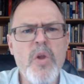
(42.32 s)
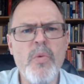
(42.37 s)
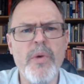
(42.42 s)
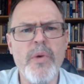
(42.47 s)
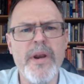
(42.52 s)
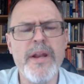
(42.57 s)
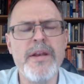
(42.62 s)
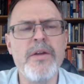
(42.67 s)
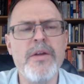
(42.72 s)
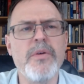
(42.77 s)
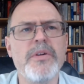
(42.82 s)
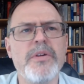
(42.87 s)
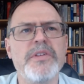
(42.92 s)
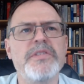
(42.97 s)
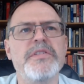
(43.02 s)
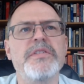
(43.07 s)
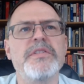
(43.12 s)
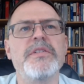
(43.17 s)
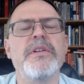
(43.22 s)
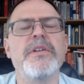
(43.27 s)
what I
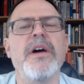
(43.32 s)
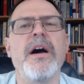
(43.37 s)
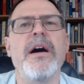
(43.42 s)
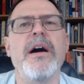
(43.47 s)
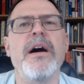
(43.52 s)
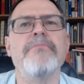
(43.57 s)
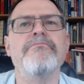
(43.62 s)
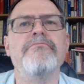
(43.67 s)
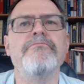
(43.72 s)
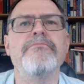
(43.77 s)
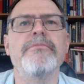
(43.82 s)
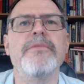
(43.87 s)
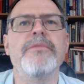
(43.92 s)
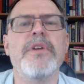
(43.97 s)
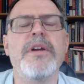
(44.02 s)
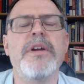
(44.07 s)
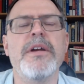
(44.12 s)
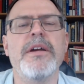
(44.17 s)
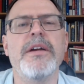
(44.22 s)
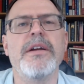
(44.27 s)
noticed um,
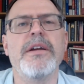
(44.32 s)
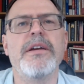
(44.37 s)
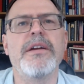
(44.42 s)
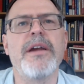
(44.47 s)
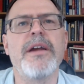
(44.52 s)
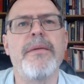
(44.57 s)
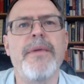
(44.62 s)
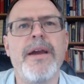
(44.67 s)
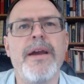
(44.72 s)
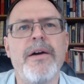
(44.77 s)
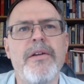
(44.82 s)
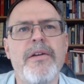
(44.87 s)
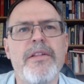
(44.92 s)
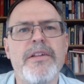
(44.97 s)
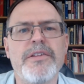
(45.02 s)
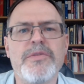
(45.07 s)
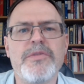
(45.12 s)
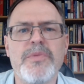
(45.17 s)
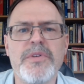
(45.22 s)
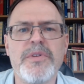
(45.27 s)
coming out of
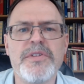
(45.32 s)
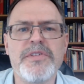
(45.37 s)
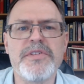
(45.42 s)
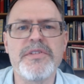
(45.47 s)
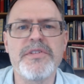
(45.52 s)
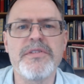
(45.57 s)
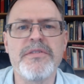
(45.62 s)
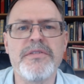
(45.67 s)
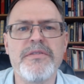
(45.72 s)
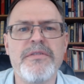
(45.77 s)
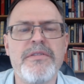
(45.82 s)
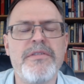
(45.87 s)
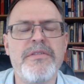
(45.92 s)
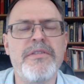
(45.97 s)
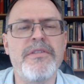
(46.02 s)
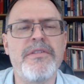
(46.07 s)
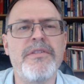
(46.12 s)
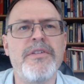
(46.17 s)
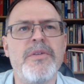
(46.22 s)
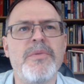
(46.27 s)
this was
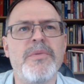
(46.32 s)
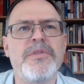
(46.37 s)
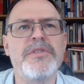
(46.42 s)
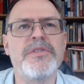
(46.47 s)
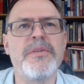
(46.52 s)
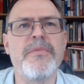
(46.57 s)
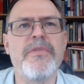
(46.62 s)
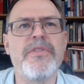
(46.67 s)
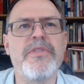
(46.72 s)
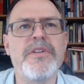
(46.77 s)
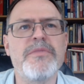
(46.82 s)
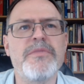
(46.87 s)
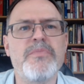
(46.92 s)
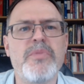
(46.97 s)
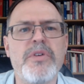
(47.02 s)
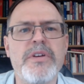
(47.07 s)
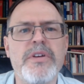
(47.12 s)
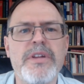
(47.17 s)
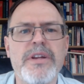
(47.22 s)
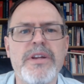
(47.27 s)
there were some of these
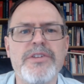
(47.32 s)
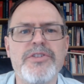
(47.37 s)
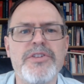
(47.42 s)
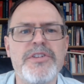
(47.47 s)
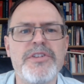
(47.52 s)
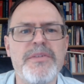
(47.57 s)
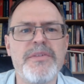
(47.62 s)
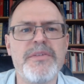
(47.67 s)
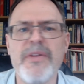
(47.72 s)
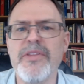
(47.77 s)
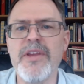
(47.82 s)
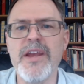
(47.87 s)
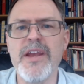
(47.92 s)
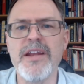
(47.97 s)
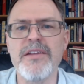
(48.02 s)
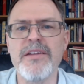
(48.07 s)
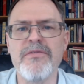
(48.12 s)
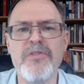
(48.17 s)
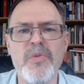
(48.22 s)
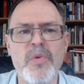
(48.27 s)
predictions about the
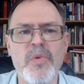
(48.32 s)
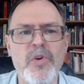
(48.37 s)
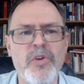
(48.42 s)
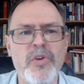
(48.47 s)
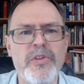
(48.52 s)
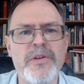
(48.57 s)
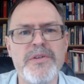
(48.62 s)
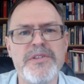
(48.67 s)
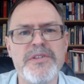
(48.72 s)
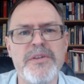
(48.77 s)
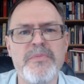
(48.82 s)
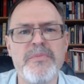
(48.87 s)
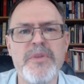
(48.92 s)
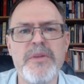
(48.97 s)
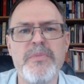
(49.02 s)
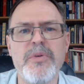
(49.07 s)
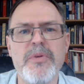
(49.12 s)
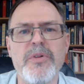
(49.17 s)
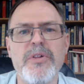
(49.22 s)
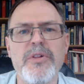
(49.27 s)
end of the world. There were some
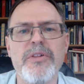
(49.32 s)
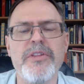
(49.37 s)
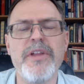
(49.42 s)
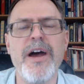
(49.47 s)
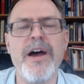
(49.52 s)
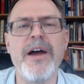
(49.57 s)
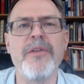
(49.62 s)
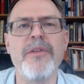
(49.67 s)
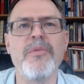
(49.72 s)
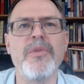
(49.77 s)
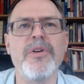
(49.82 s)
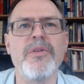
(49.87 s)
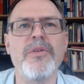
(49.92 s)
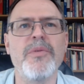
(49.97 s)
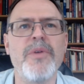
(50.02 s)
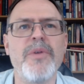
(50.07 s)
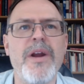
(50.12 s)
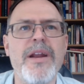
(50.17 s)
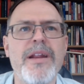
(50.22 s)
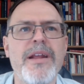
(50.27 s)
people that were
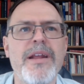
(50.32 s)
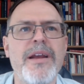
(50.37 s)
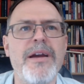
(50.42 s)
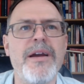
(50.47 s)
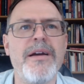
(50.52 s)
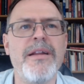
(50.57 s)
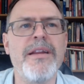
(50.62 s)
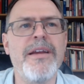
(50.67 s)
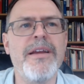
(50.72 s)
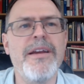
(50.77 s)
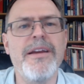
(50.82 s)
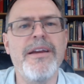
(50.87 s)
writing